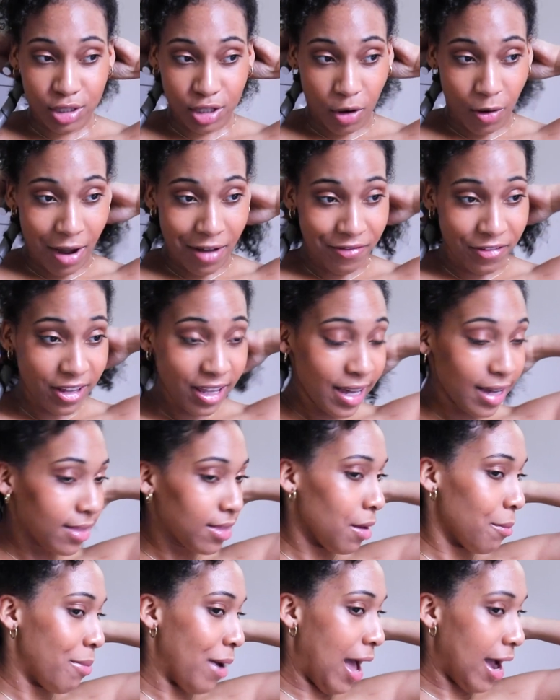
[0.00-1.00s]
So I feel
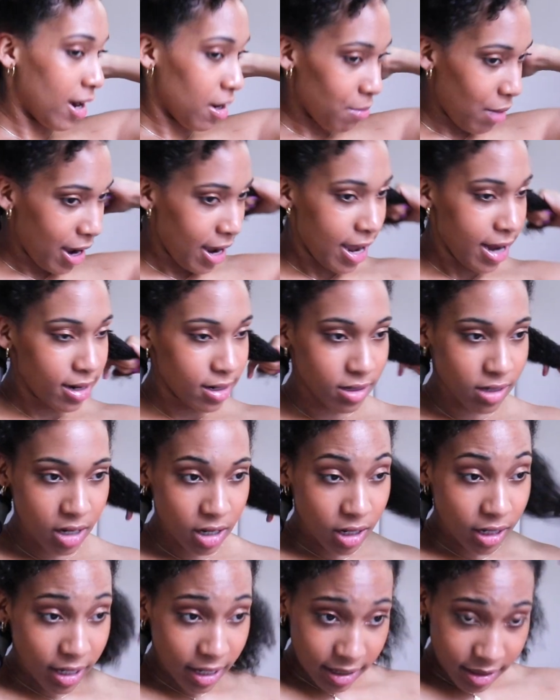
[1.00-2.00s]
like the back of my head is
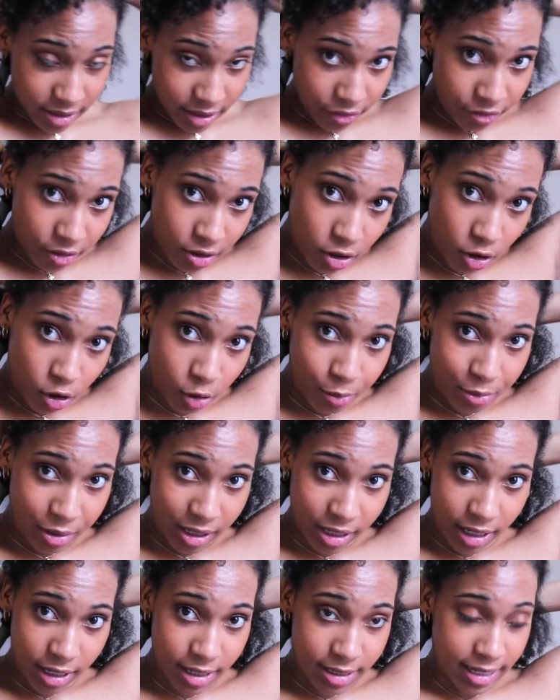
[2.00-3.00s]
gonna get difficult
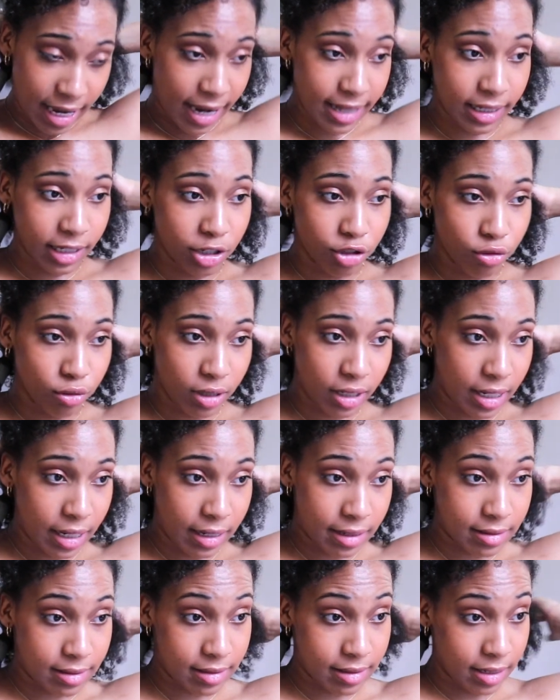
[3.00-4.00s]
because I literally
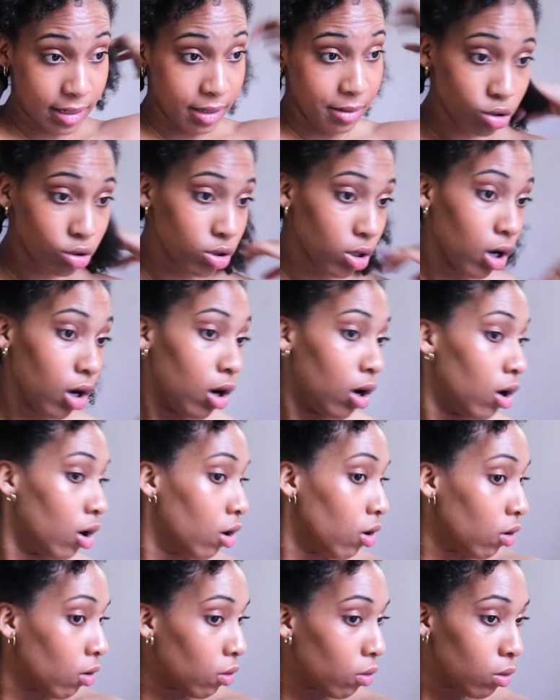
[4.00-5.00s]
can't see.
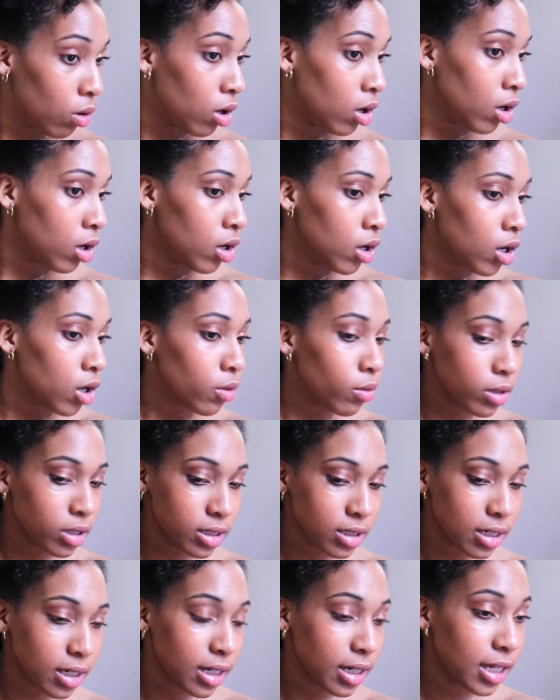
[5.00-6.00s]
So we're
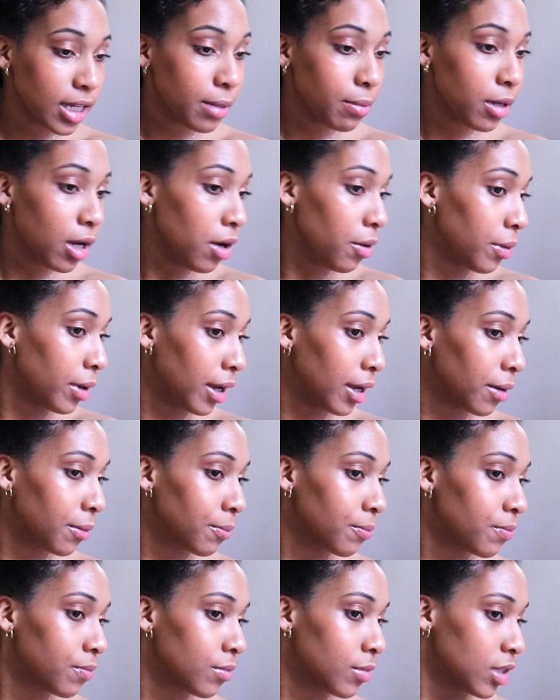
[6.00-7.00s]
just gonna keep
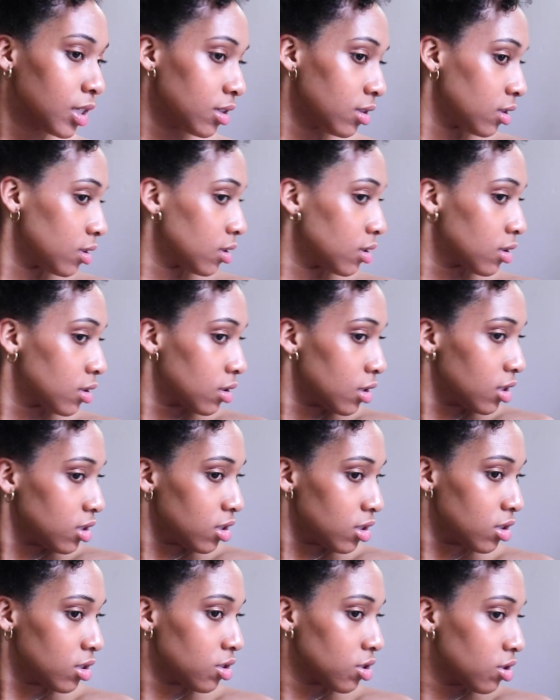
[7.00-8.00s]
going. This is,
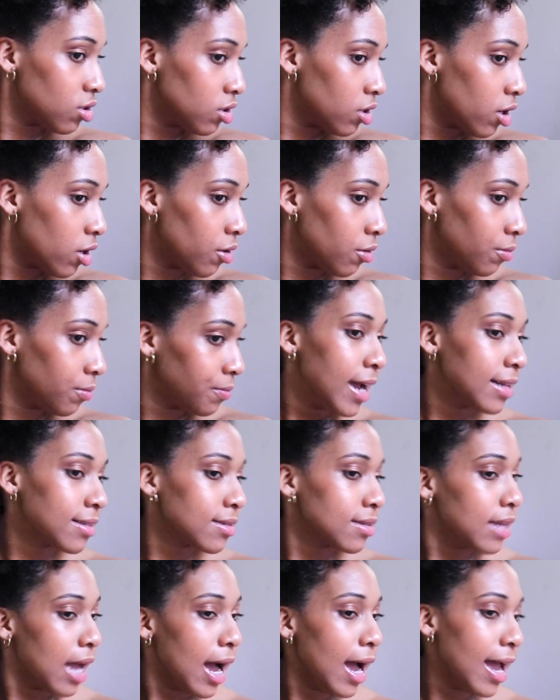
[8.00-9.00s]
this is, you know,
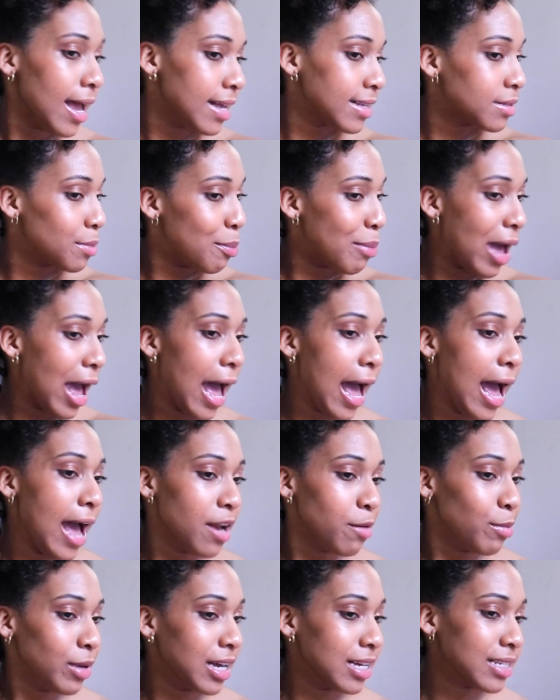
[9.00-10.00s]
it's not as
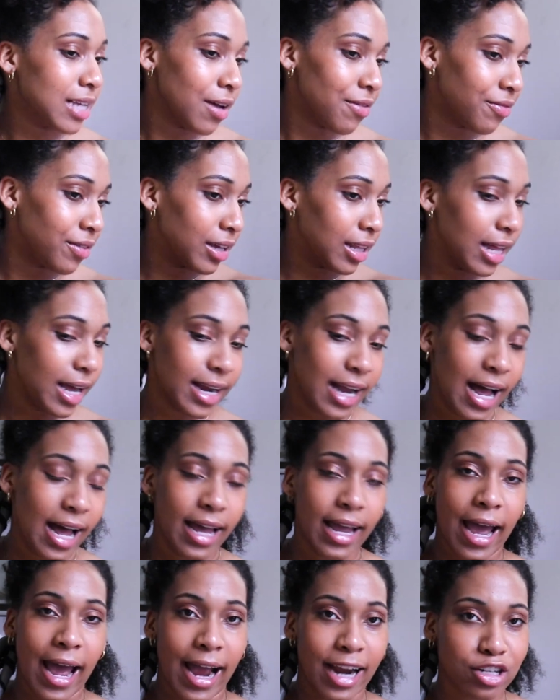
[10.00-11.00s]
bad because I feel like
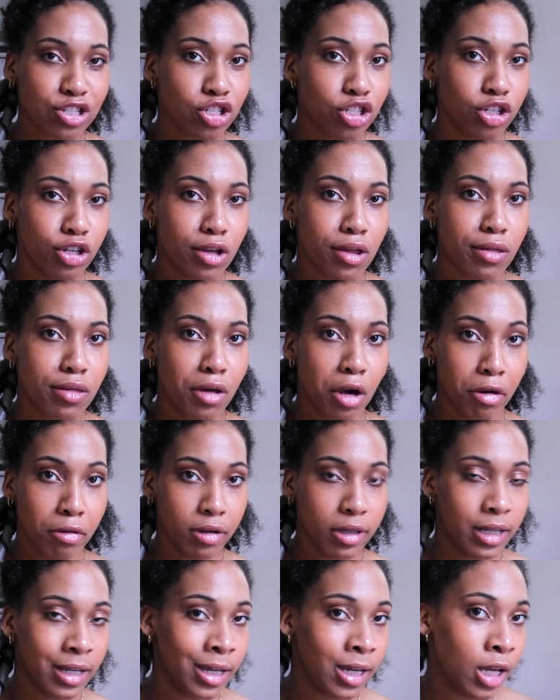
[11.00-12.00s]
I actually
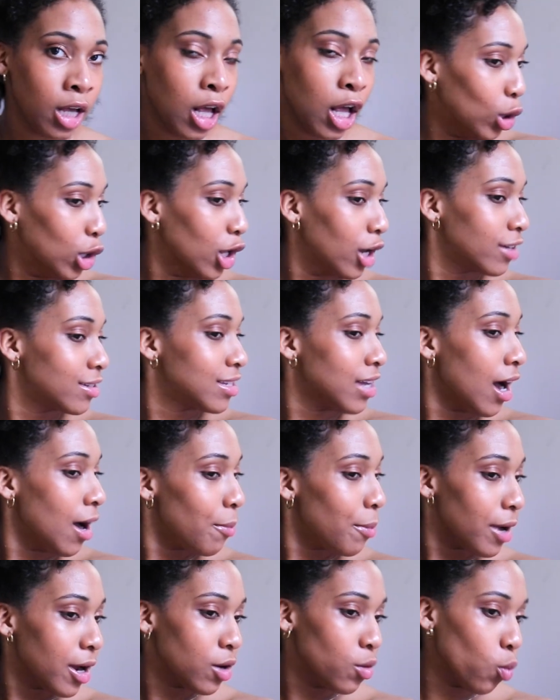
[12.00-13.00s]
thoroughly looked
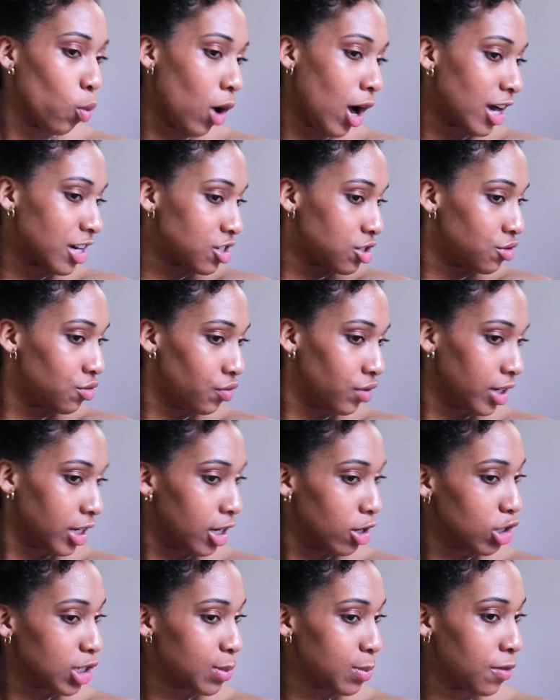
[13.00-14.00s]
up and watched
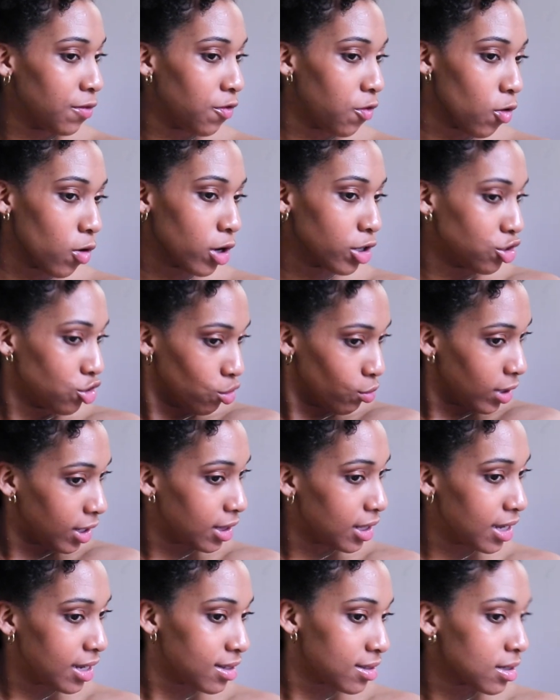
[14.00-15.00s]
videos before
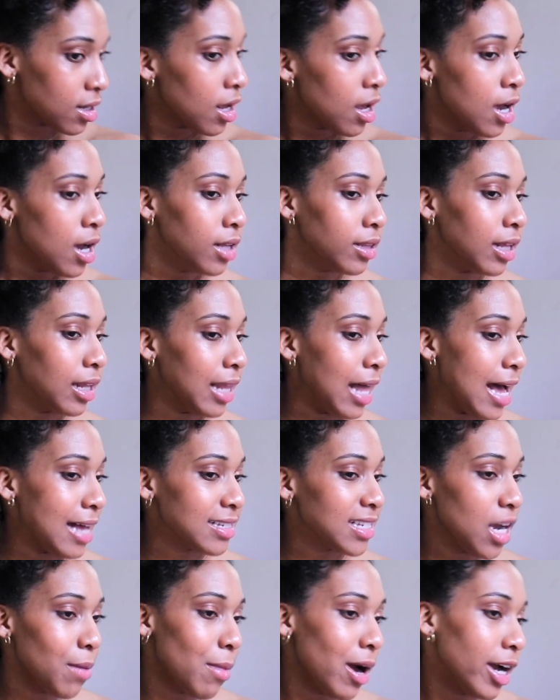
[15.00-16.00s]
doing this. The
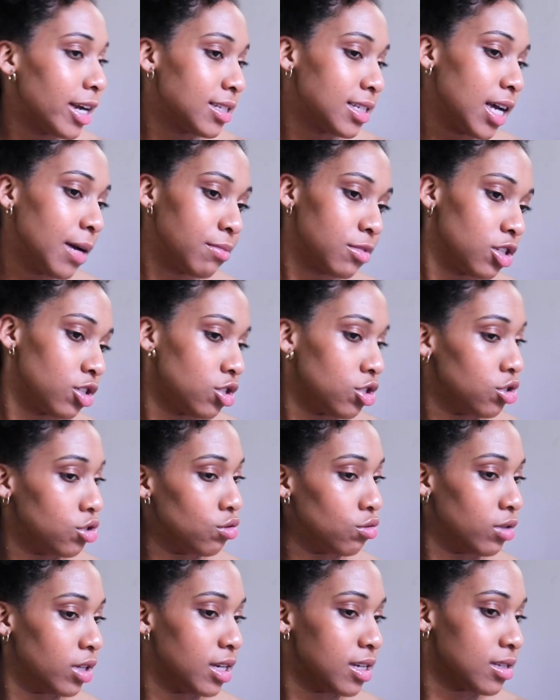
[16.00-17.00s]
last time I attempted to
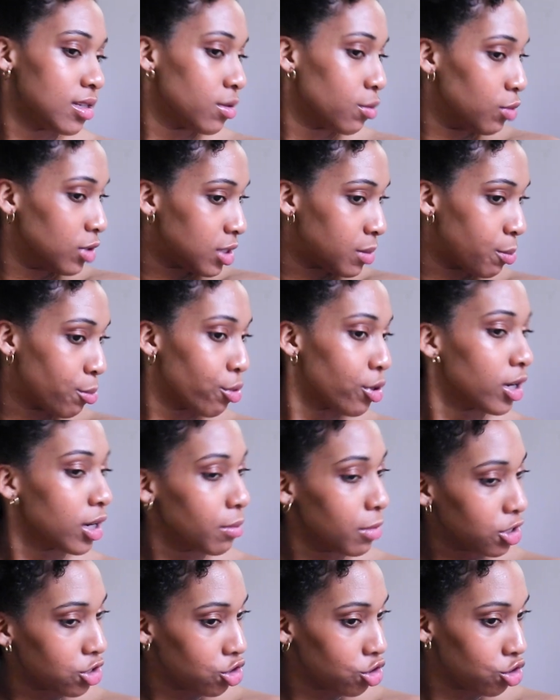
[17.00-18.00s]
do this was
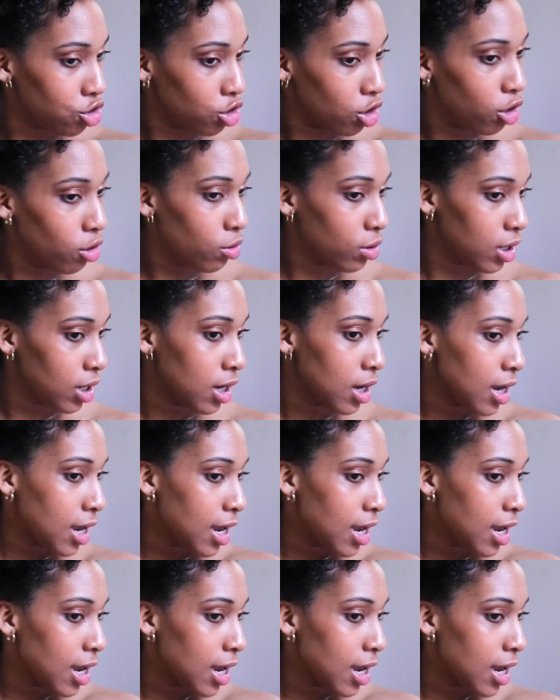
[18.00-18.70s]
pretty much a joke